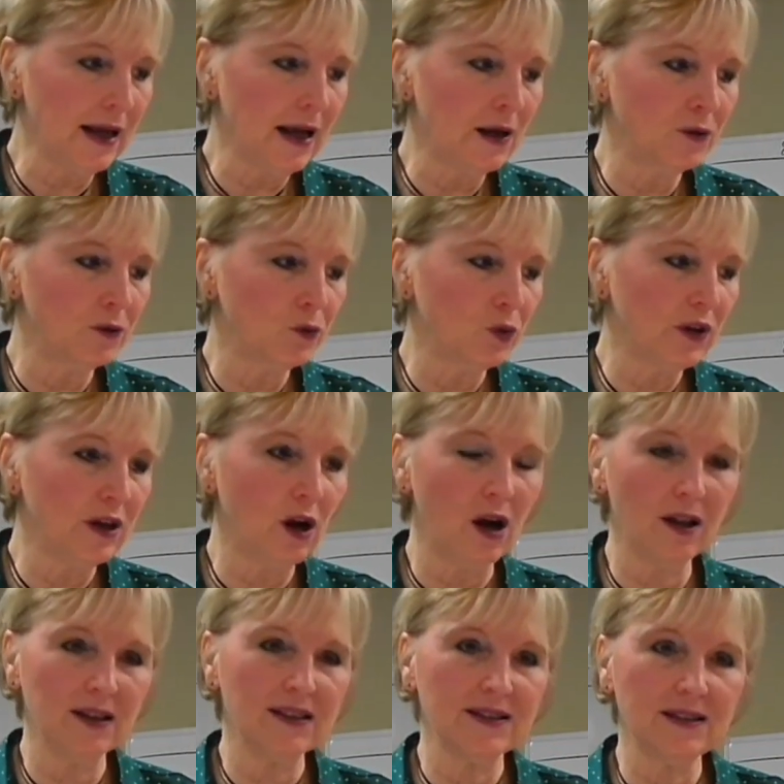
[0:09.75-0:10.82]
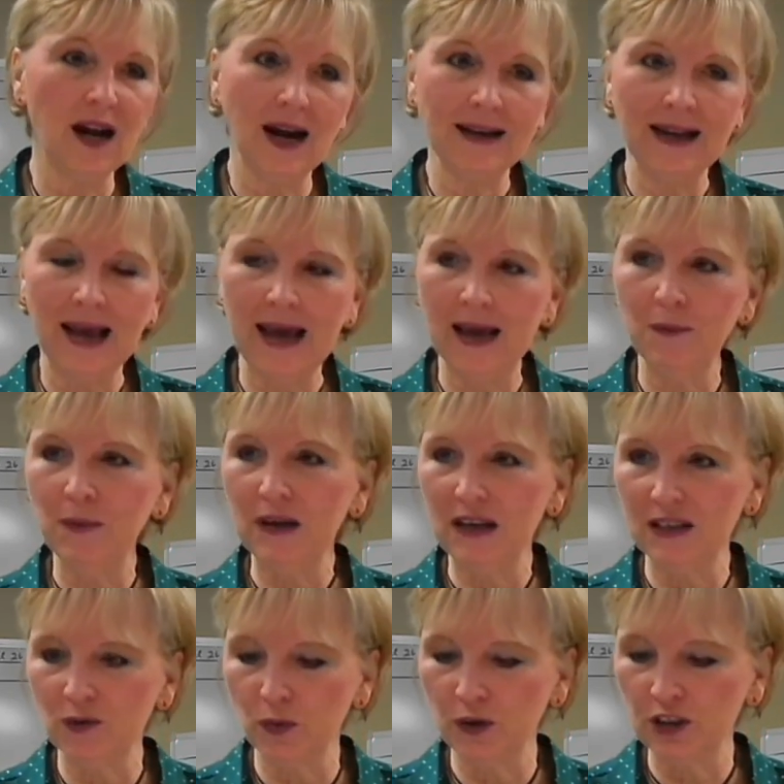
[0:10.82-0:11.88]
and we call this 9A
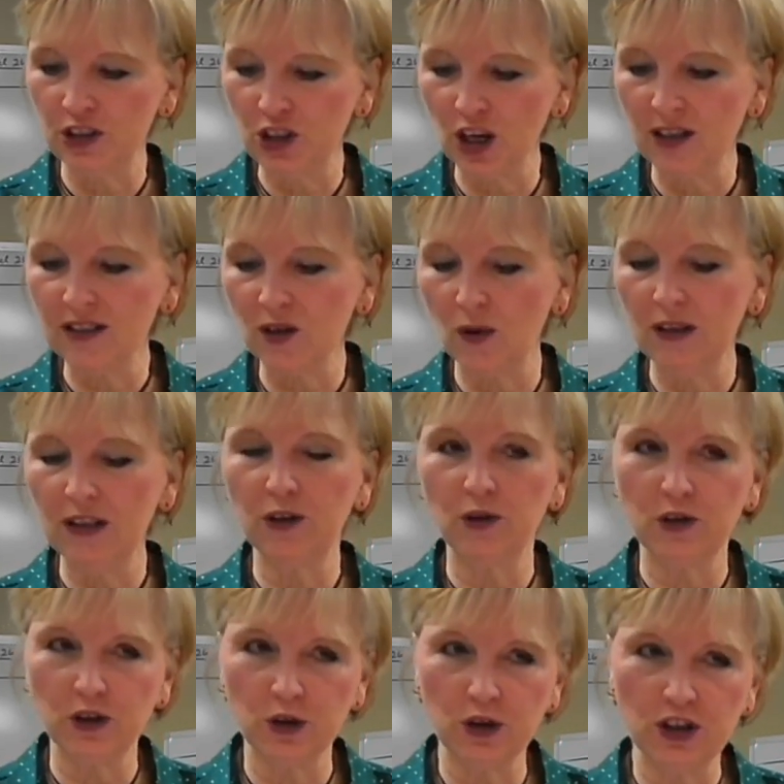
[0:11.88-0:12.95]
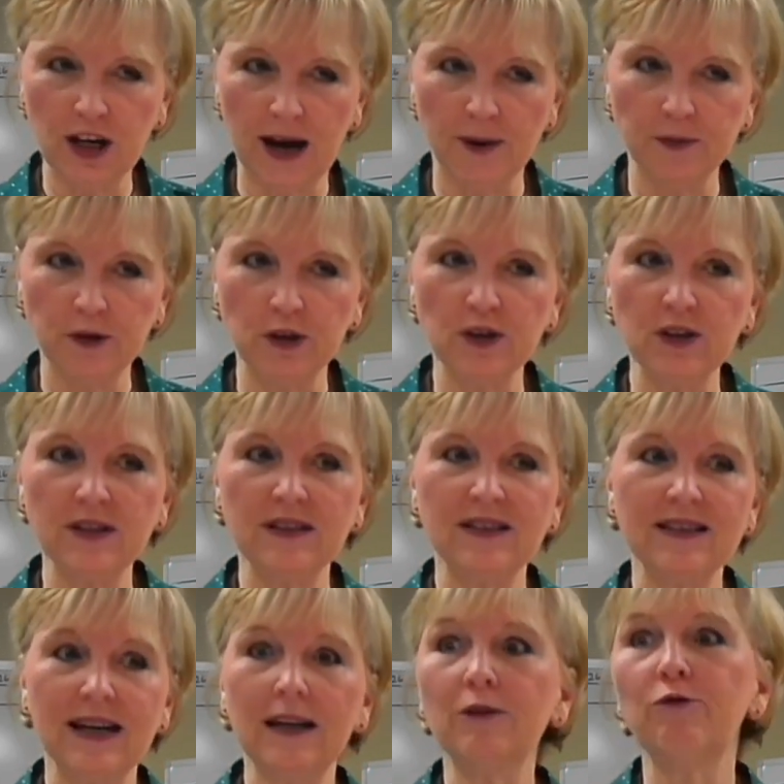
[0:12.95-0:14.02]
because we're just going to do 2 chapters
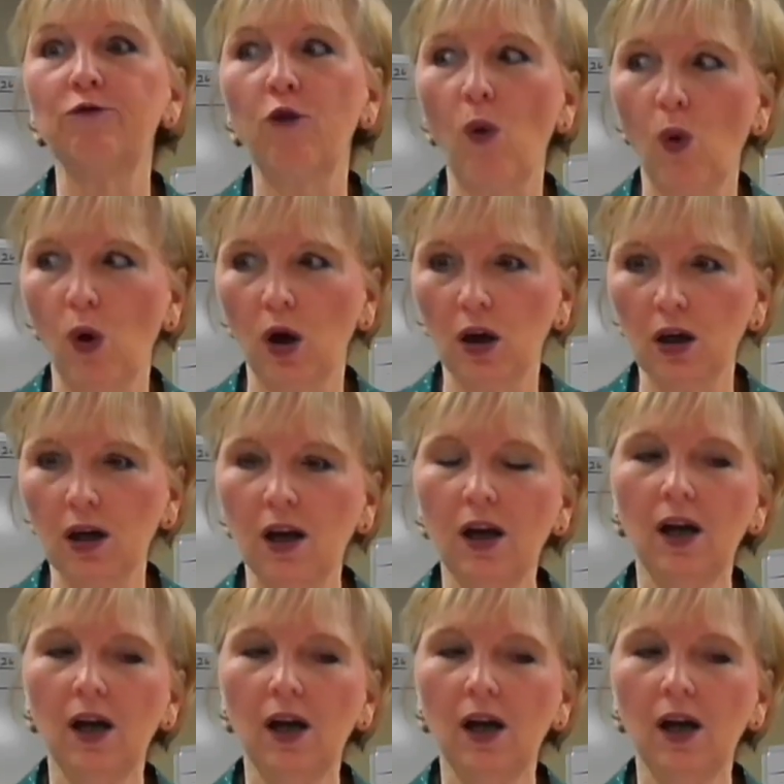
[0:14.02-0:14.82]
instead of 4.